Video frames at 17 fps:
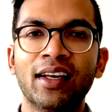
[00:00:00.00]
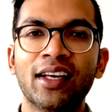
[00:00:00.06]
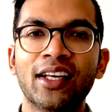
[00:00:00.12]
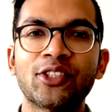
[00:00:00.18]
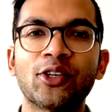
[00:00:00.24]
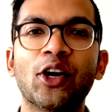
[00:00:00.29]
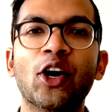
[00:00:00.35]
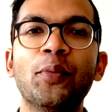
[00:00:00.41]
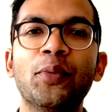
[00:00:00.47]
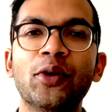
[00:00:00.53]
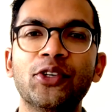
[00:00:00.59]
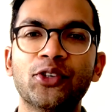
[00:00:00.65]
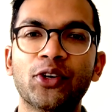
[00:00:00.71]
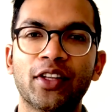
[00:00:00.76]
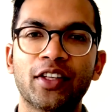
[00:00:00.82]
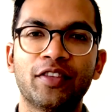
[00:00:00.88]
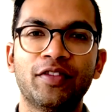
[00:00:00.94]
So I hope you
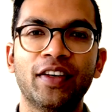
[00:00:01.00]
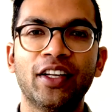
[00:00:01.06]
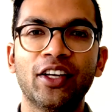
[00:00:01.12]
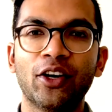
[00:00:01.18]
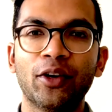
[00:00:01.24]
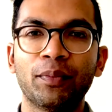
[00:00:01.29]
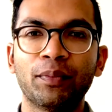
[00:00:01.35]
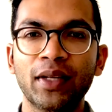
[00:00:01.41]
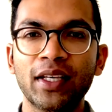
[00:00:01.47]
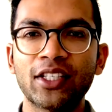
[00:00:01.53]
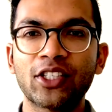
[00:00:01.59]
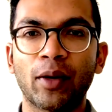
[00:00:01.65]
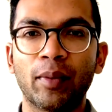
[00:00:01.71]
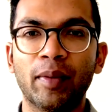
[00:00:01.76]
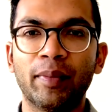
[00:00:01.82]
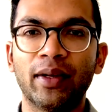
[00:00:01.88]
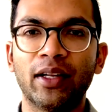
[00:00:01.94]
enjoyed this video. Please
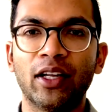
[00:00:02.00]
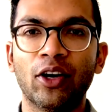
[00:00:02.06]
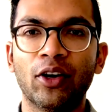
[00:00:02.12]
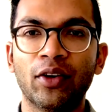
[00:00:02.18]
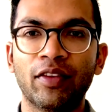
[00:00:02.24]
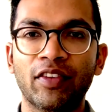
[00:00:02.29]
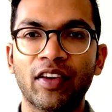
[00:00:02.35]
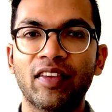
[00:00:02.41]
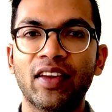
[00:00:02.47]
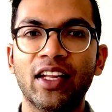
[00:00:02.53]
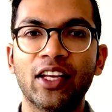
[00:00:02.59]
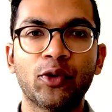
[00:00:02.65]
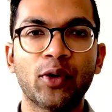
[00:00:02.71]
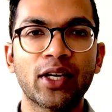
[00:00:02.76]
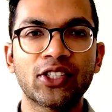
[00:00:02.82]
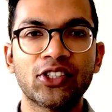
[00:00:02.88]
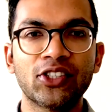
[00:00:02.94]
comment below if you have any
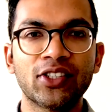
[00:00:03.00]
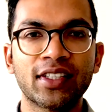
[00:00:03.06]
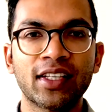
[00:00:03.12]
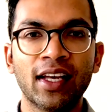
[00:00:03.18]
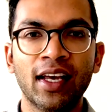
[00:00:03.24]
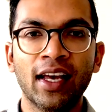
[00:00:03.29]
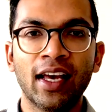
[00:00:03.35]
questions